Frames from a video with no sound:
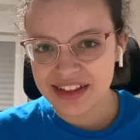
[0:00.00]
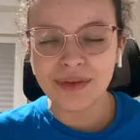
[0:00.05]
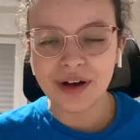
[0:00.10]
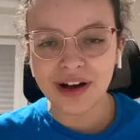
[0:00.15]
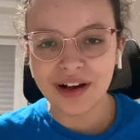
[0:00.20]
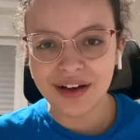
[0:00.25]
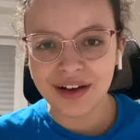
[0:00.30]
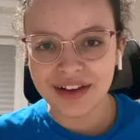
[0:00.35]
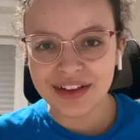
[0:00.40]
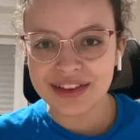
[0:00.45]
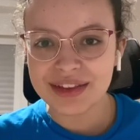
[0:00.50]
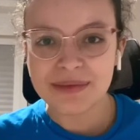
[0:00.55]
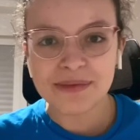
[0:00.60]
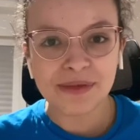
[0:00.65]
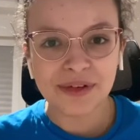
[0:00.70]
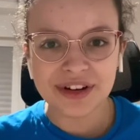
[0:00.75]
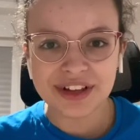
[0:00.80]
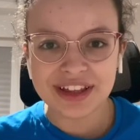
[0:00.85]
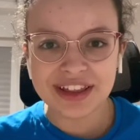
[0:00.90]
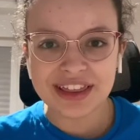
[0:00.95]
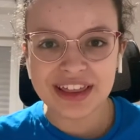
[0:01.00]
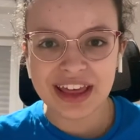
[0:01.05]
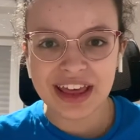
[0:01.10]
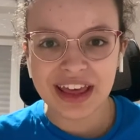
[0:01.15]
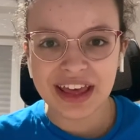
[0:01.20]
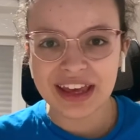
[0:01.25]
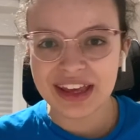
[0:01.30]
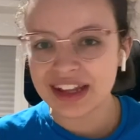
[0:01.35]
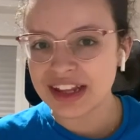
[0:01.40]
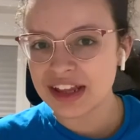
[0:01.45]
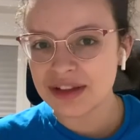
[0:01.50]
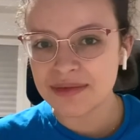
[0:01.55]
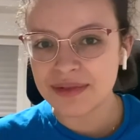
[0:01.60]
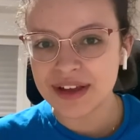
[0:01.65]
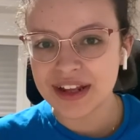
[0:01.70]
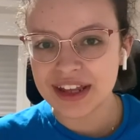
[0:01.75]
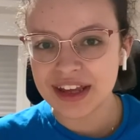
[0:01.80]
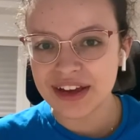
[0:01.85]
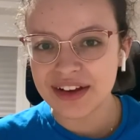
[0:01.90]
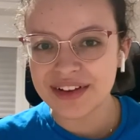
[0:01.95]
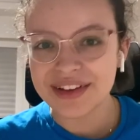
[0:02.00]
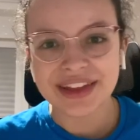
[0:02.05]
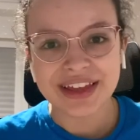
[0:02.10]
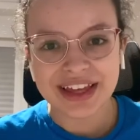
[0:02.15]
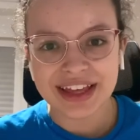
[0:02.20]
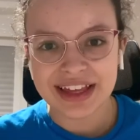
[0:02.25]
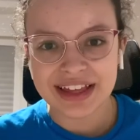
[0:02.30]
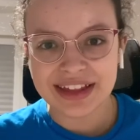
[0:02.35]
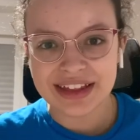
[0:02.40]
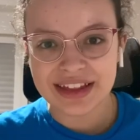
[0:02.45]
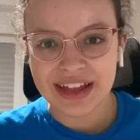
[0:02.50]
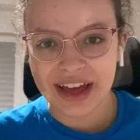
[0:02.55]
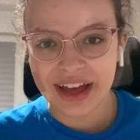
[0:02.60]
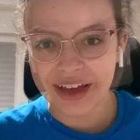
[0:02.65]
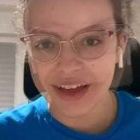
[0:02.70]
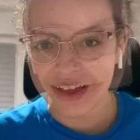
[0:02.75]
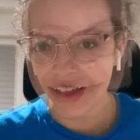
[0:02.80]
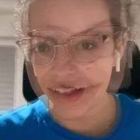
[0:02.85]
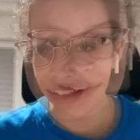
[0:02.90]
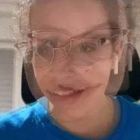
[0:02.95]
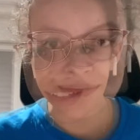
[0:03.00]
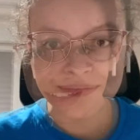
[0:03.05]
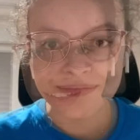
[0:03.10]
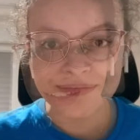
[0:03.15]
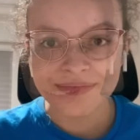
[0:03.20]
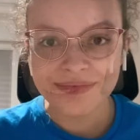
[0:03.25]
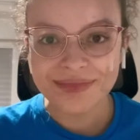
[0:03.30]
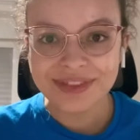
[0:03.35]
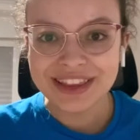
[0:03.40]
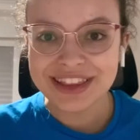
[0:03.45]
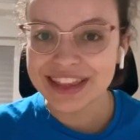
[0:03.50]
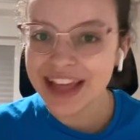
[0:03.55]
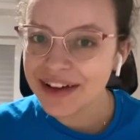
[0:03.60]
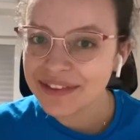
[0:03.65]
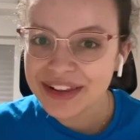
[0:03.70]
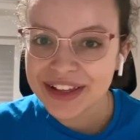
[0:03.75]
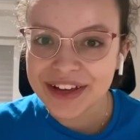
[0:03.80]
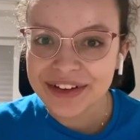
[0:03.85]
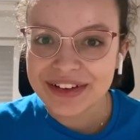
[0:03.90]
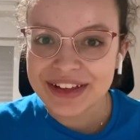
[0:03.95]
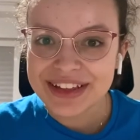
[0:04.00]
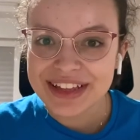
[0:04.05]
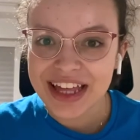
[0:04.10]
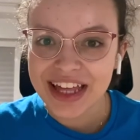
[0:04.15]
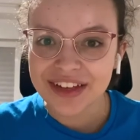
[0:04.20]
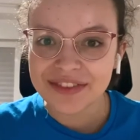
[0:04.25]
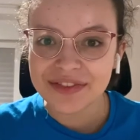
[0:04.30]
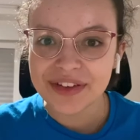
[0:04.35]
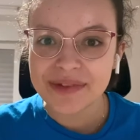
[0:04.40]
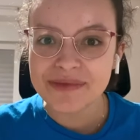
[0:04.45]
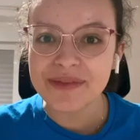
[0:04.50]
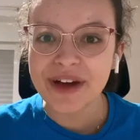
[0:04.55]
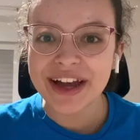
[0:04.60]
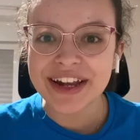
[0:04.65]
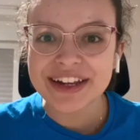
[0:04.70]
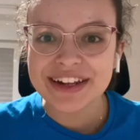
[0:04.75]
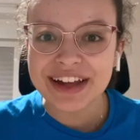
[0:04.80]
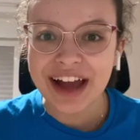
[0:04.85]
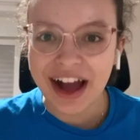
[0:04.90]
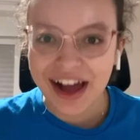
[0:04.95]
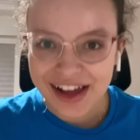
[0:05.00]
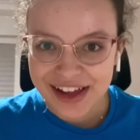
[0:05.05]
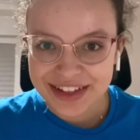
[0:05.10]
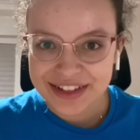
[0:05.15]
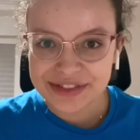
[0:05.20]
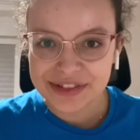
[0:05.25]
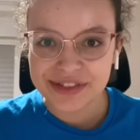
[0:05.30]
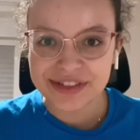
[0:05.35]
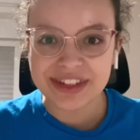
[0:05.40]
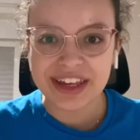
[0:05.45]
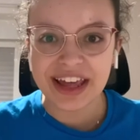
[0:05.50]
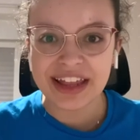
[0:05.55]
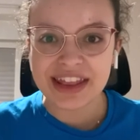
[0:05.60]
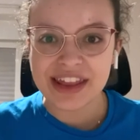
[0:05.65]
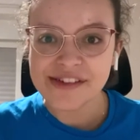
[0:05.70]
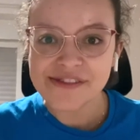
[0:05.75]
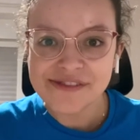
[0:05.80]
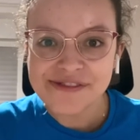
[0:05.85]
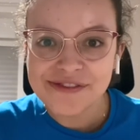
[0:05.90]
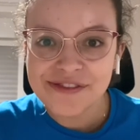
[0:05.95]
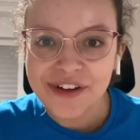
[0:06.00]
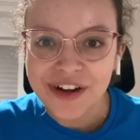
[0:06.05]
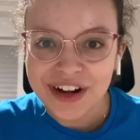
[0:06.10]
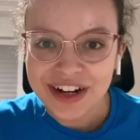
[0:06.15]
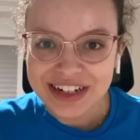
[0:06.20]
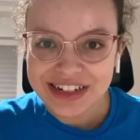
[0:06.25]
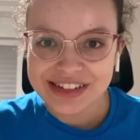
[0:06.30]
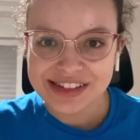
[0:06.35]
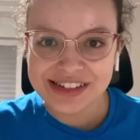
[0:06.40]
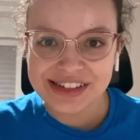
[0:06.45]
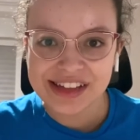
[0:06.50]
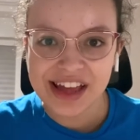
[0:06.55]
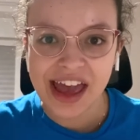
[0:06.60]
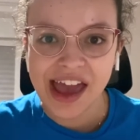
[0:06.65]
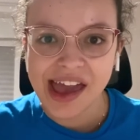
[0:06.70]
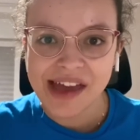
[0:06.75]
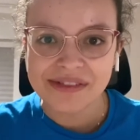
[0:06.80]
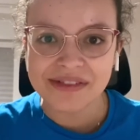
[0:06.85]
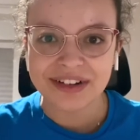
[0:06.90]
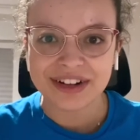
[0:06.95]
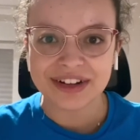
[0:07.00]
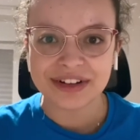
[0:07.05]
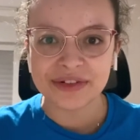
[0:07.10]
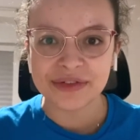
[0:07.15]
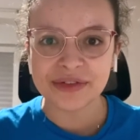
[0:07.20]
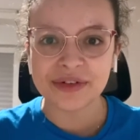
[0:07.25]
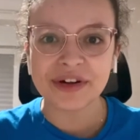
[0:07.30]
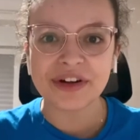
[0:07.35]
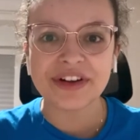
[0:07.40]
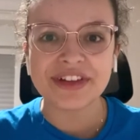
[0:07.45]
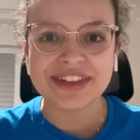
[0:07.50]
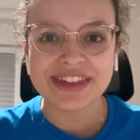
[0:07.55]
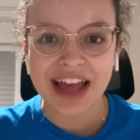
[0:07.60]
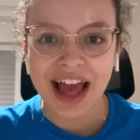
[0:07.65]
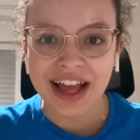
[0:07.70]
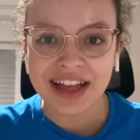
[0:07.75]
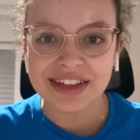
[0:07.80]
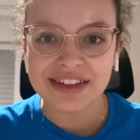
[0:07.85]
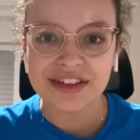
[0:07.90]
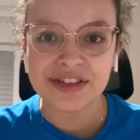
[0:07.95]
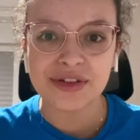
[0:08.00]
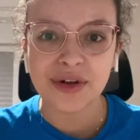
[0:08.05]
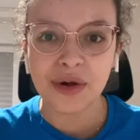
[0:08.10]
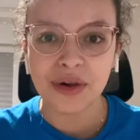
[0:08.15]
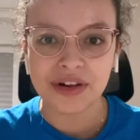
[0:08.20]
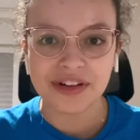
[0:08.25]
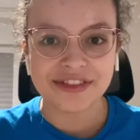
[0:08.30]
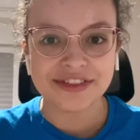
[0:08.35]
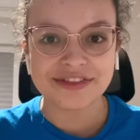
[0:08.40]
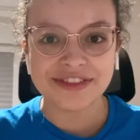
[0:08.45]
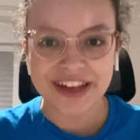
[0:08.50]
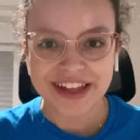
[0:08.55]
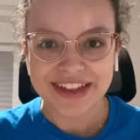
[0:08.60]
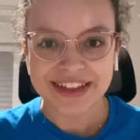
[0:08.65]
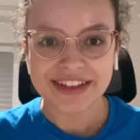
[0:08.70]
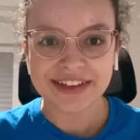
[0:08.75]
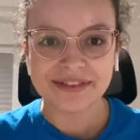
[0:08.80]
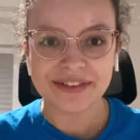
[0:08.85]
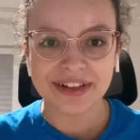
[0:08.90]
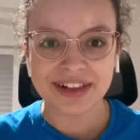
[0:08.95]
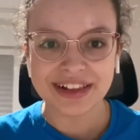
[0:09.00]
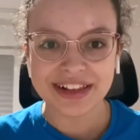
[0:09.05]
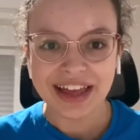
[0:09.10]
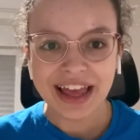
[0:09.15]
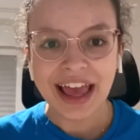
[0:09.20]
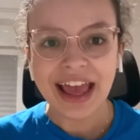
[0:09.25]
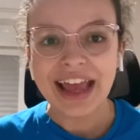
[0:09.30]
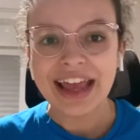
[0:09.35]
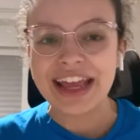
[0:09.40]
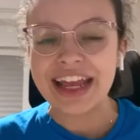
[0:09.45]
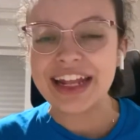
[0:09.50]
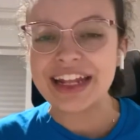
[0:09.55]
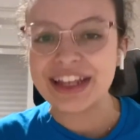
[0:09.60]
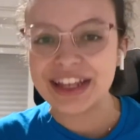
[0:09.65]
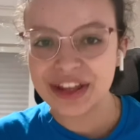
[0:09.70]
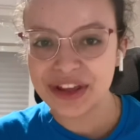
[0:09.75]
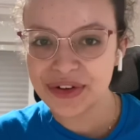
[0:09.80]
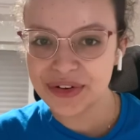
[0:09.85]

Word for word: but the important thing in this video is that WSF invited us to attend the first ever World Science Scholar Festival in New